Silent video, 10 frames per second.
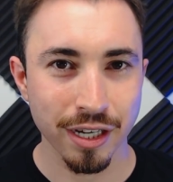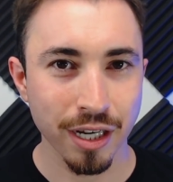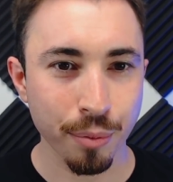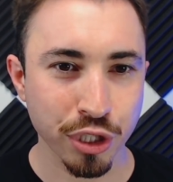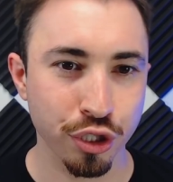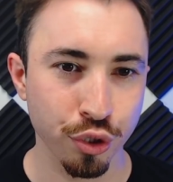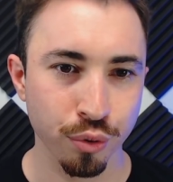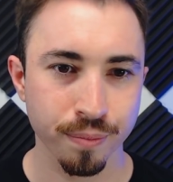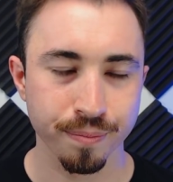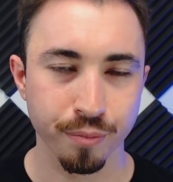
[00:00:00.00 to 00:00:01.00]
Number
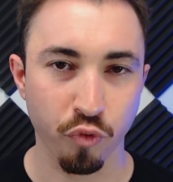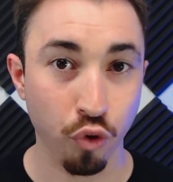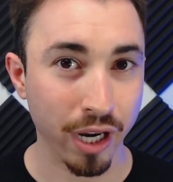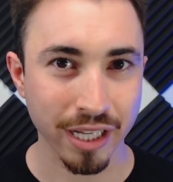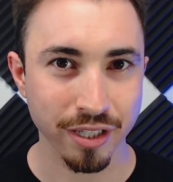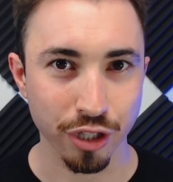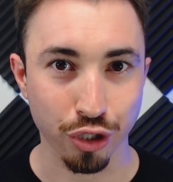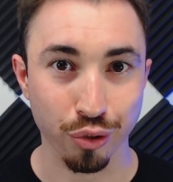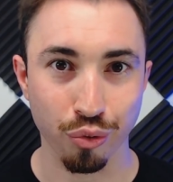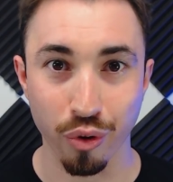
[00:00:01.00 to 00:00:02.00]
two, before I get to the
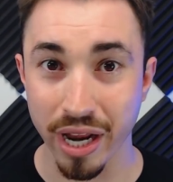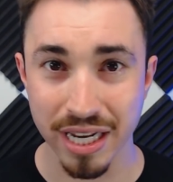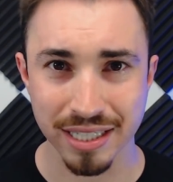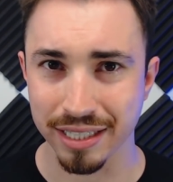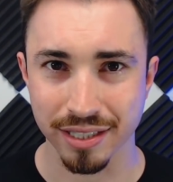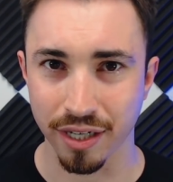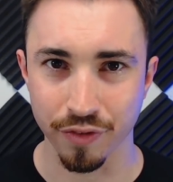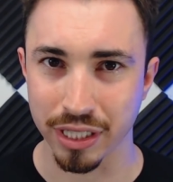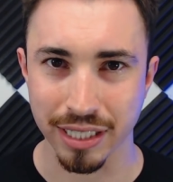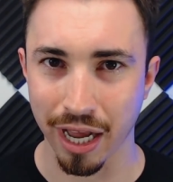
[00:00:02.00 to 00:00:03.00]
craziest of
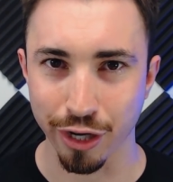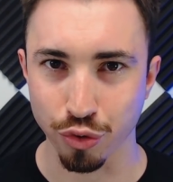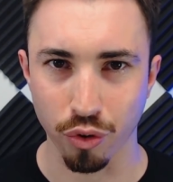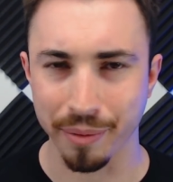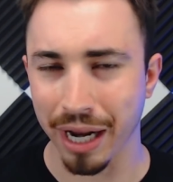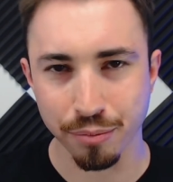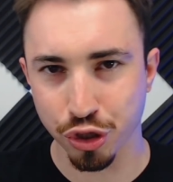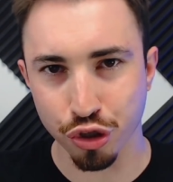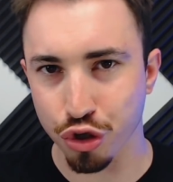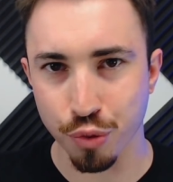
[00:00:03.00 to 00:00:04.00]
the entire tournament, I'm
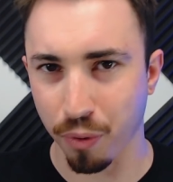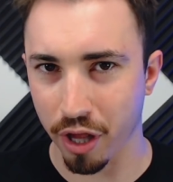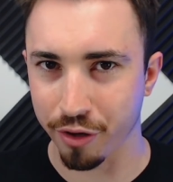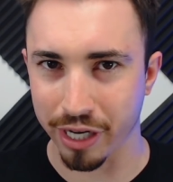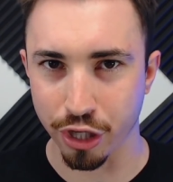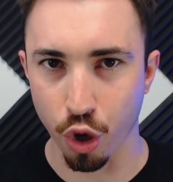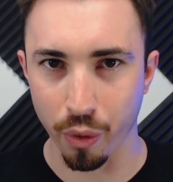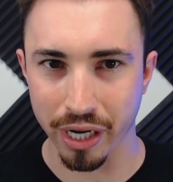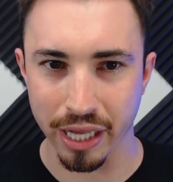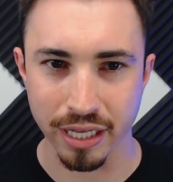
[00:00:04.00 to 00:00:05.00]
sure you probably already know
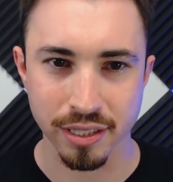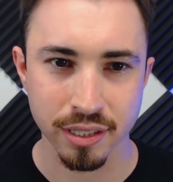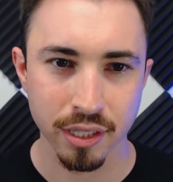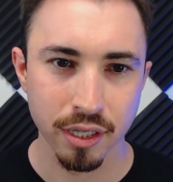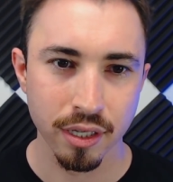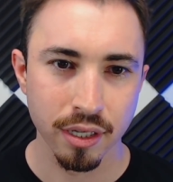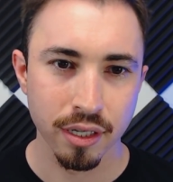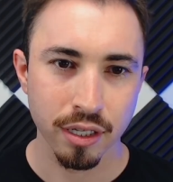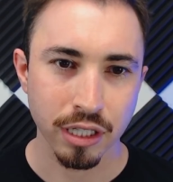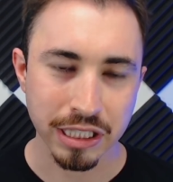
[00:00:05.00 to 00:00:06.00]
what it is.
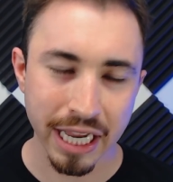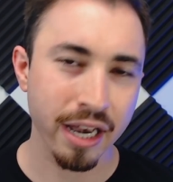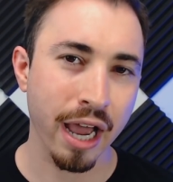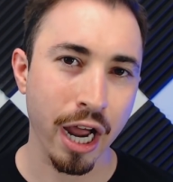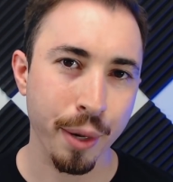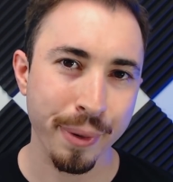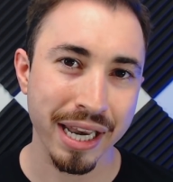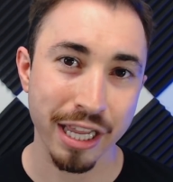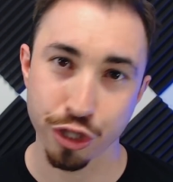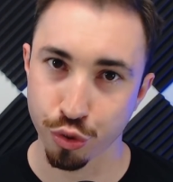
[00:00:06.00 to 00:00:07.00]
Jaden Ironman
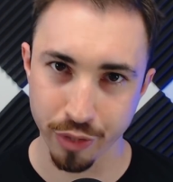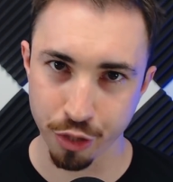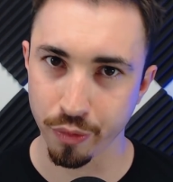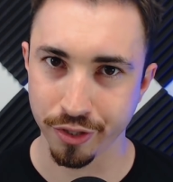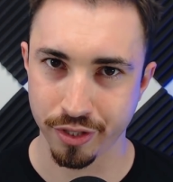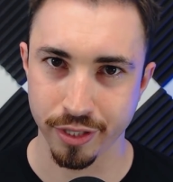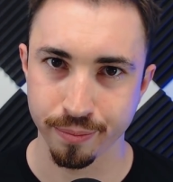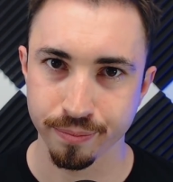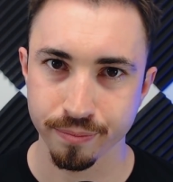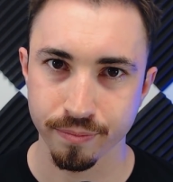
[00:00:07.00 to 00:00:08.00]
and Tariq Wilson.
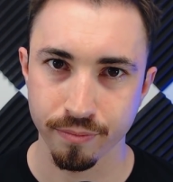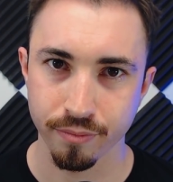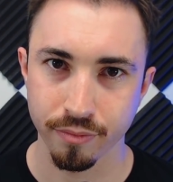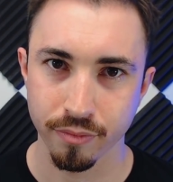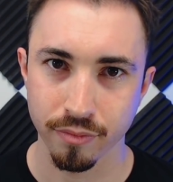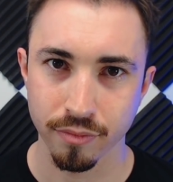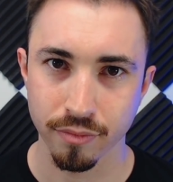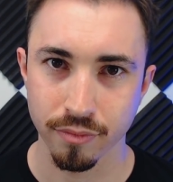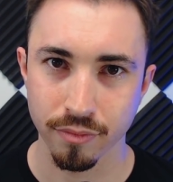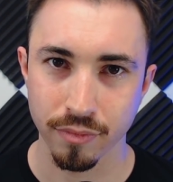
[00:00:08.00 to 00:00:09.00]

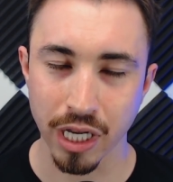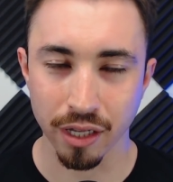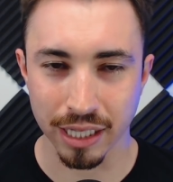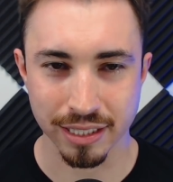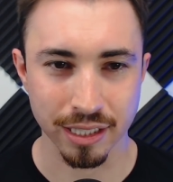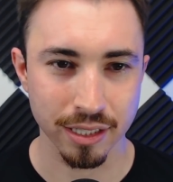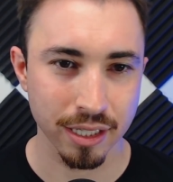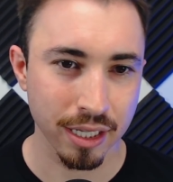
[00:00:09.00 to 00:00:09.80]
Now listen.